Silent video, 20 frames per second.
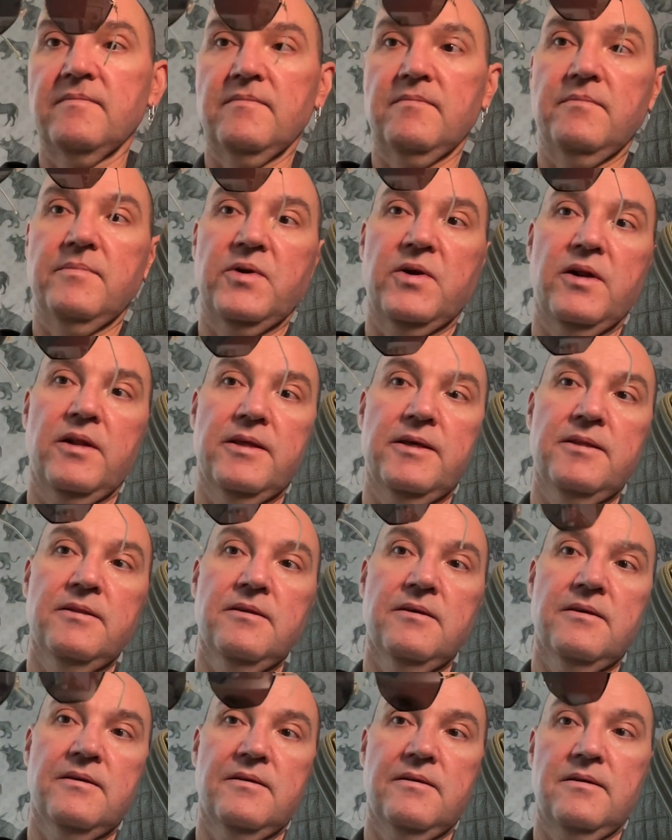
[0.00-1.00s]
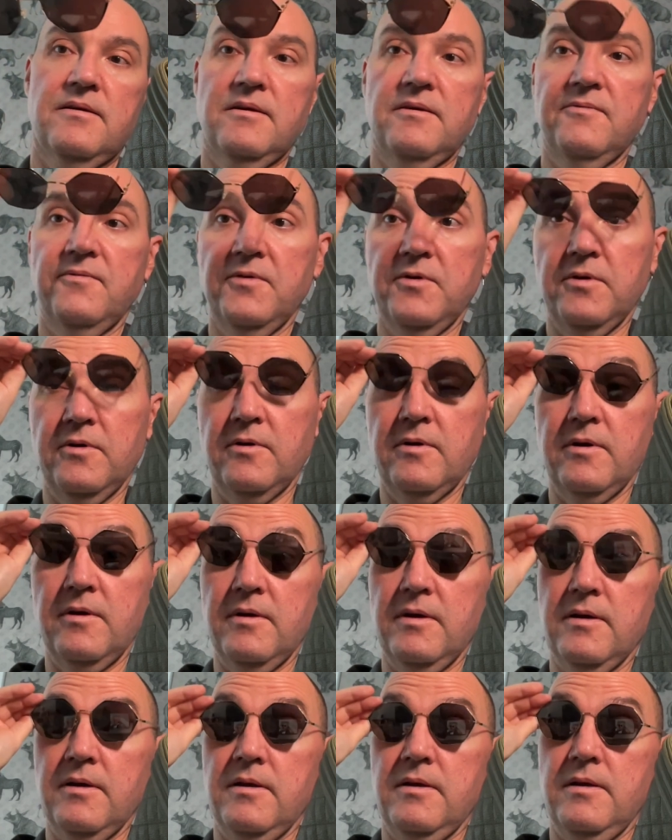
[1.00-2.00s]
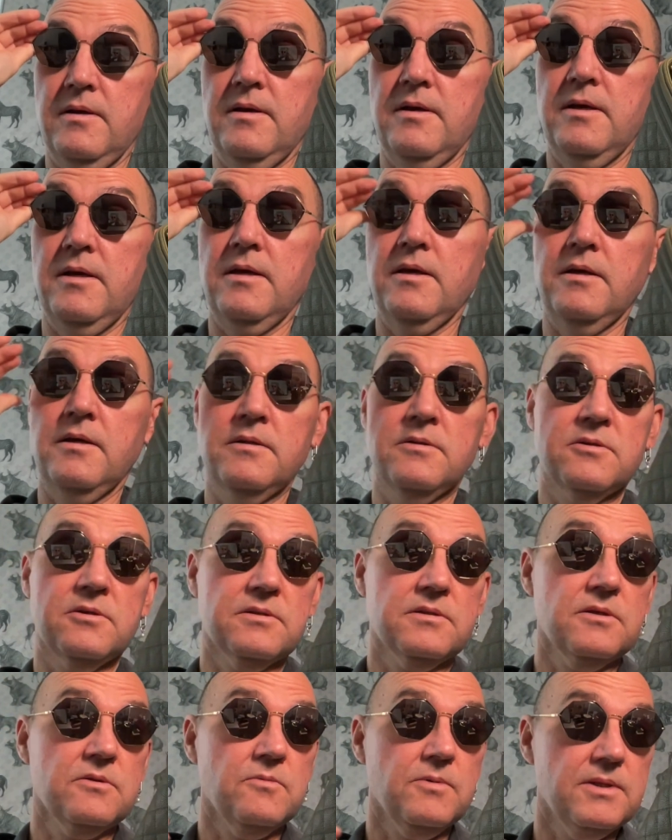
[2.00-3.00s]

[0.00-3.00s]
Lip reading: Berlin, if you're interested